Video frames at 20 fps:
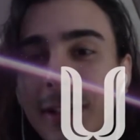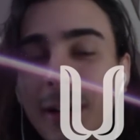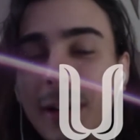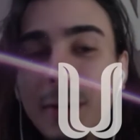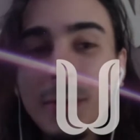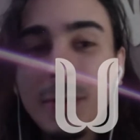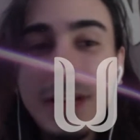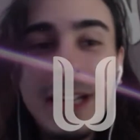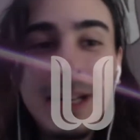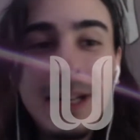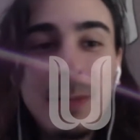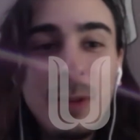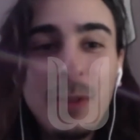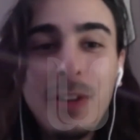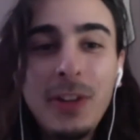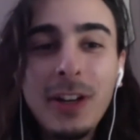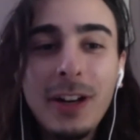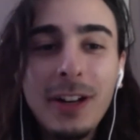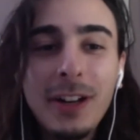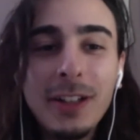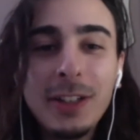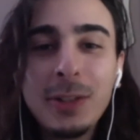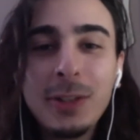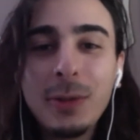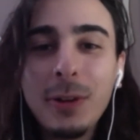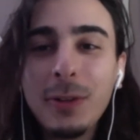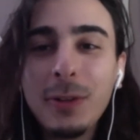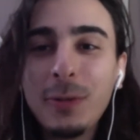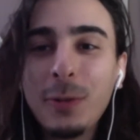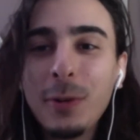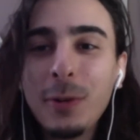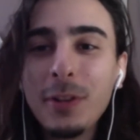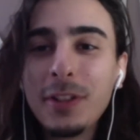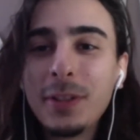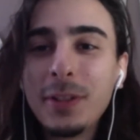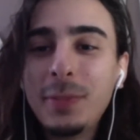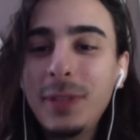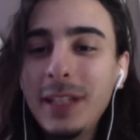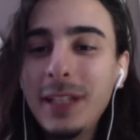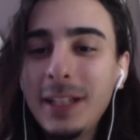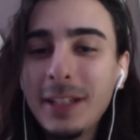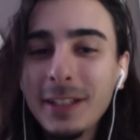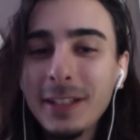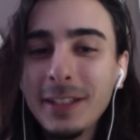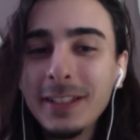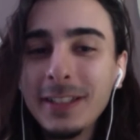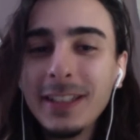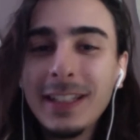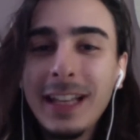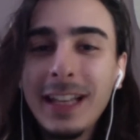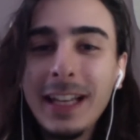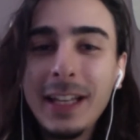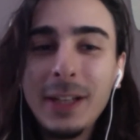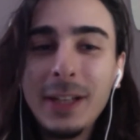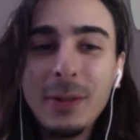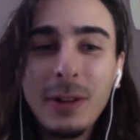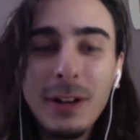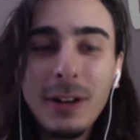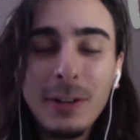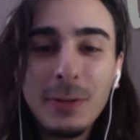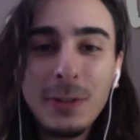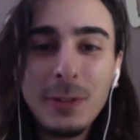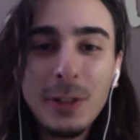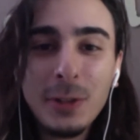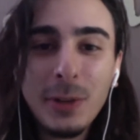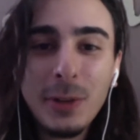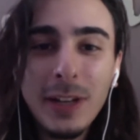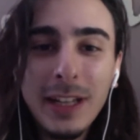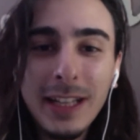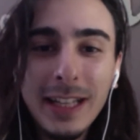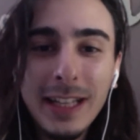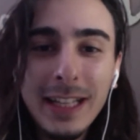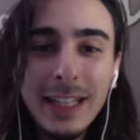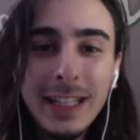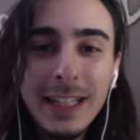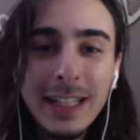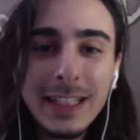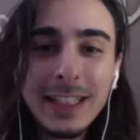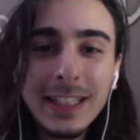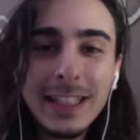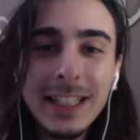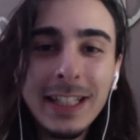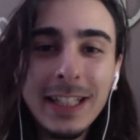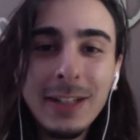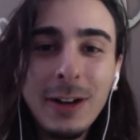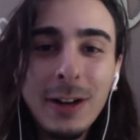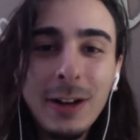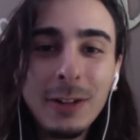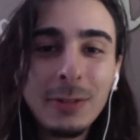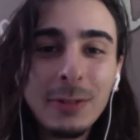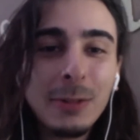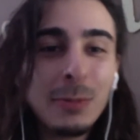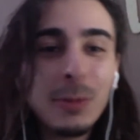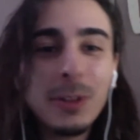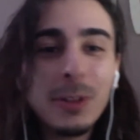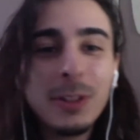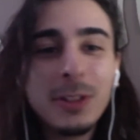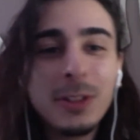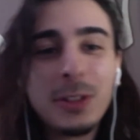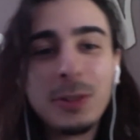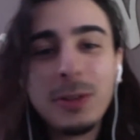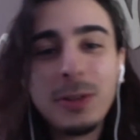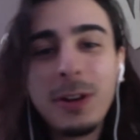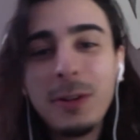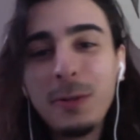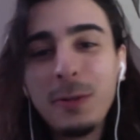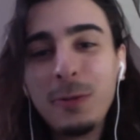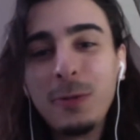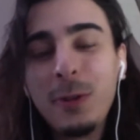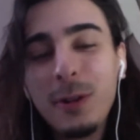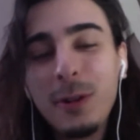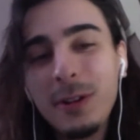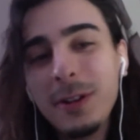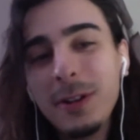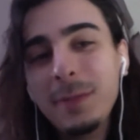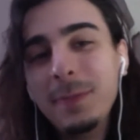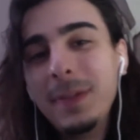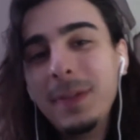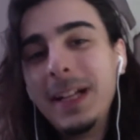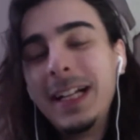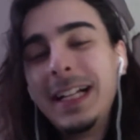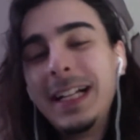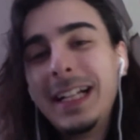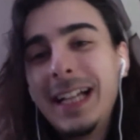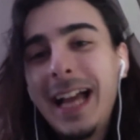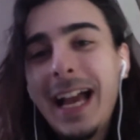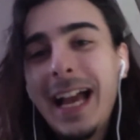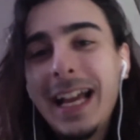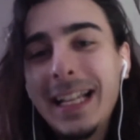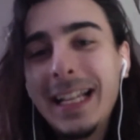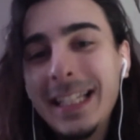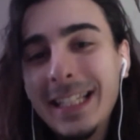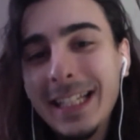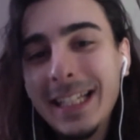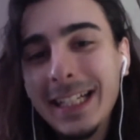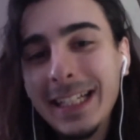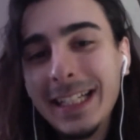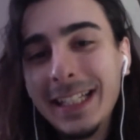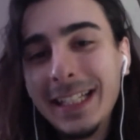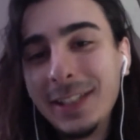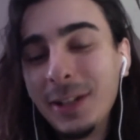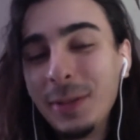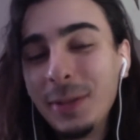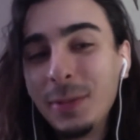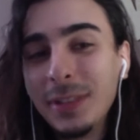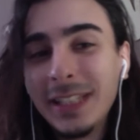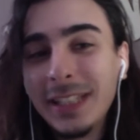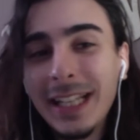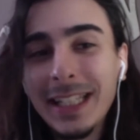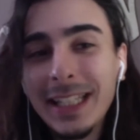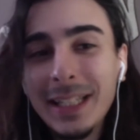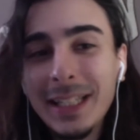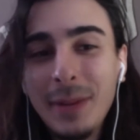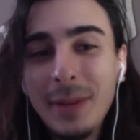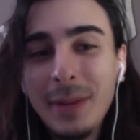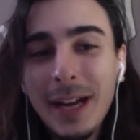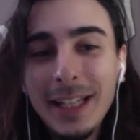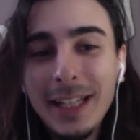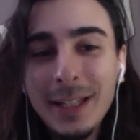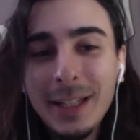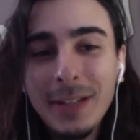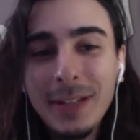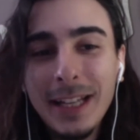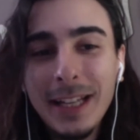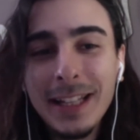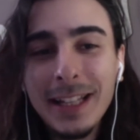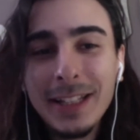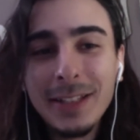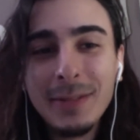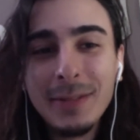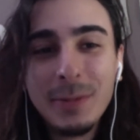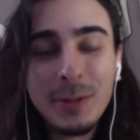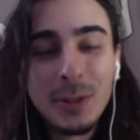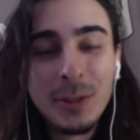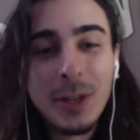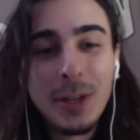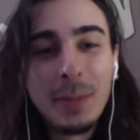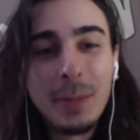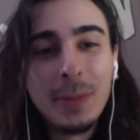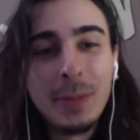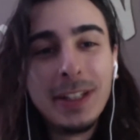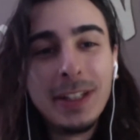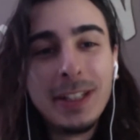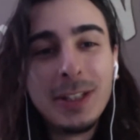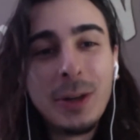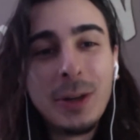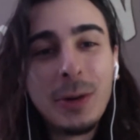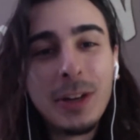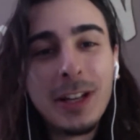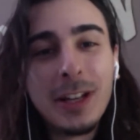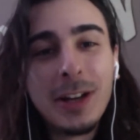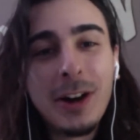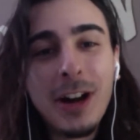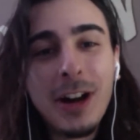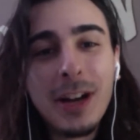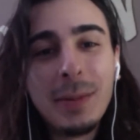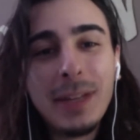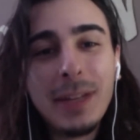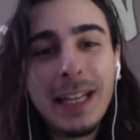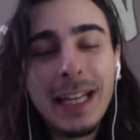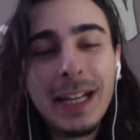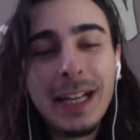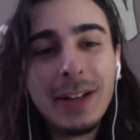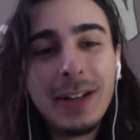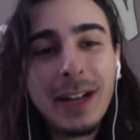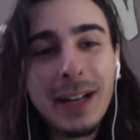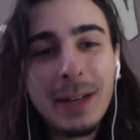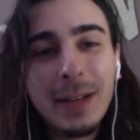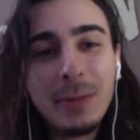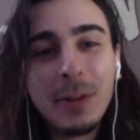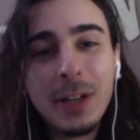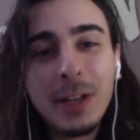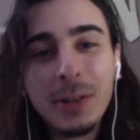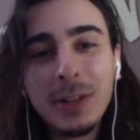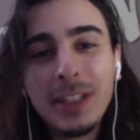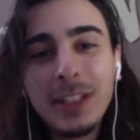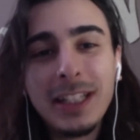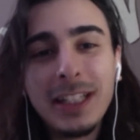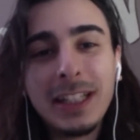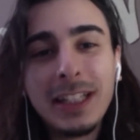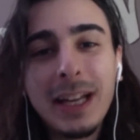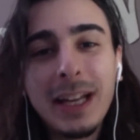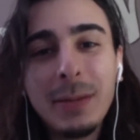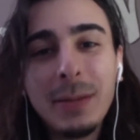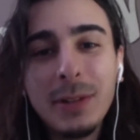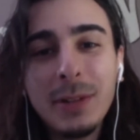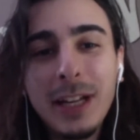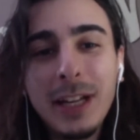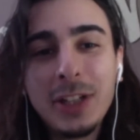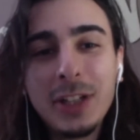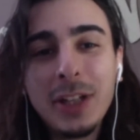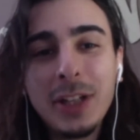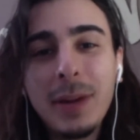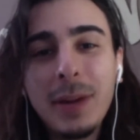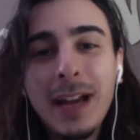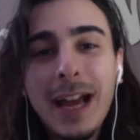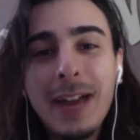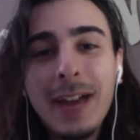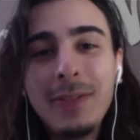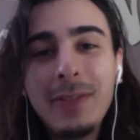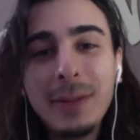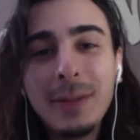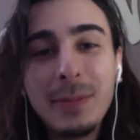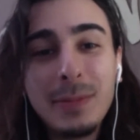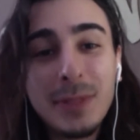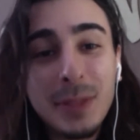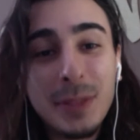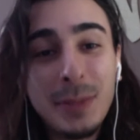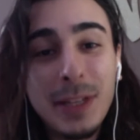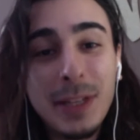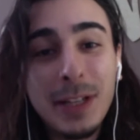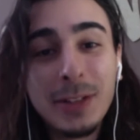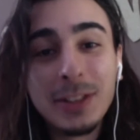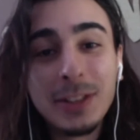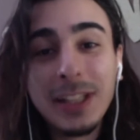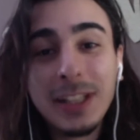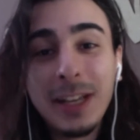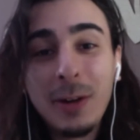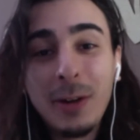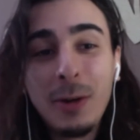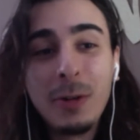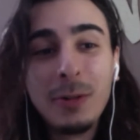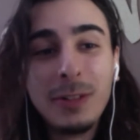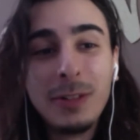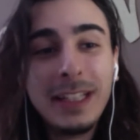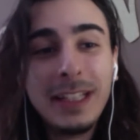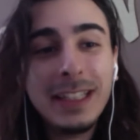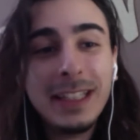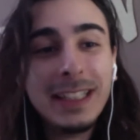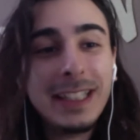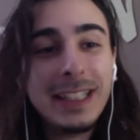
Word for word: Already moving on to our fourth speaker. Thank you all for joining in. This is the inaugural World Toronto Forum, and uh, it's all presented by a unit. We're trying to build the token economy here, and we're increasing collaboration by having speakers like Ori,